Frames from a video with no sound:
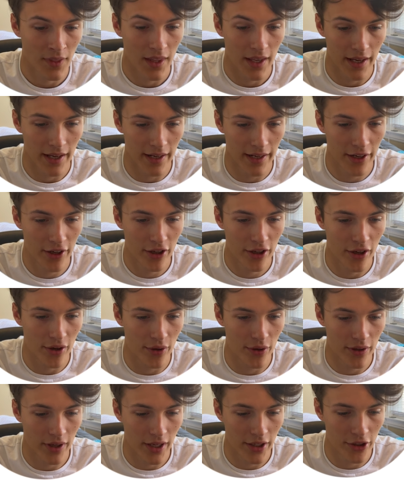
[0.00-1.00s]
And here you go.
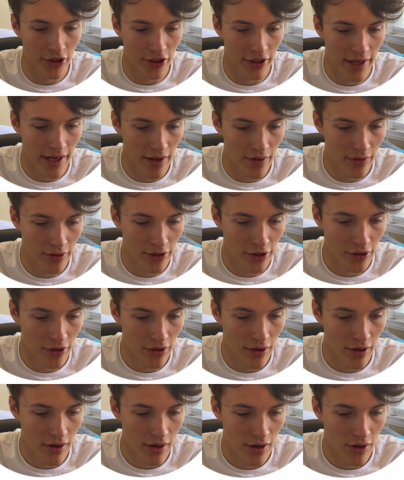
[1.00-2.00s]
You got your calendar
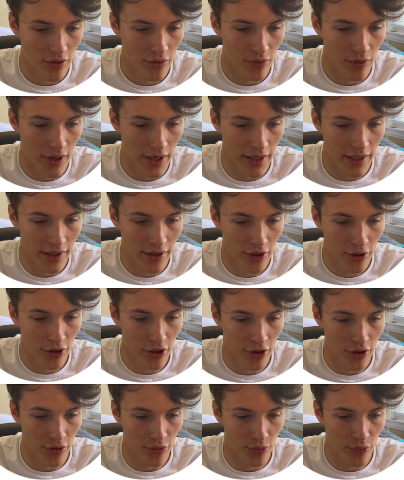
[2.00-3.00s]
right here. You
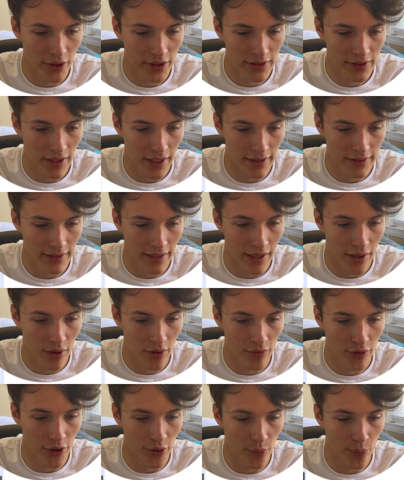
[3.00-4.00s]
can resize it
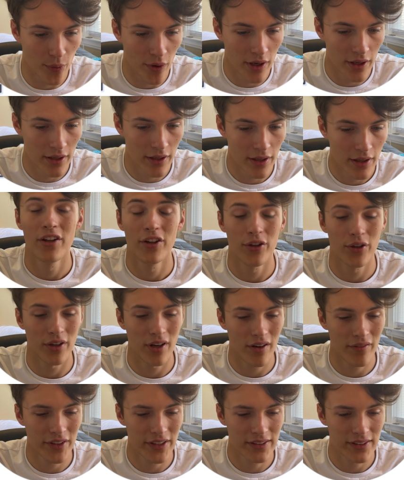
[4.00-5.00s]
however you want. You can
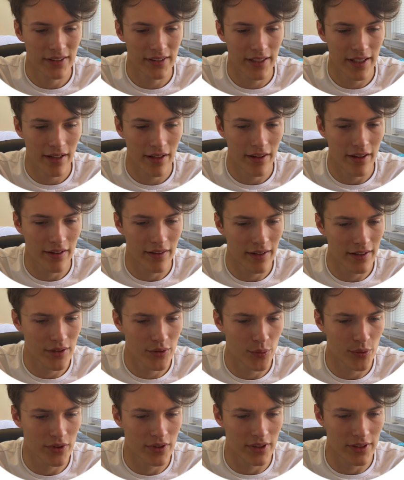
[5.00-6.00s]
obviously tell that this
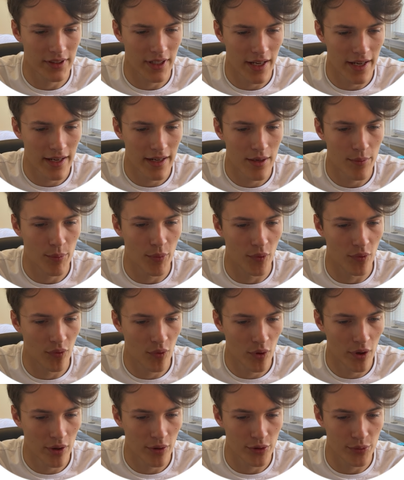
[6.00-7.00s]
was designed
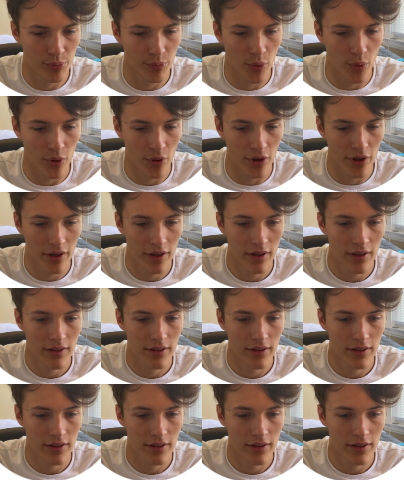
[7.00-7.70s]
before I was born.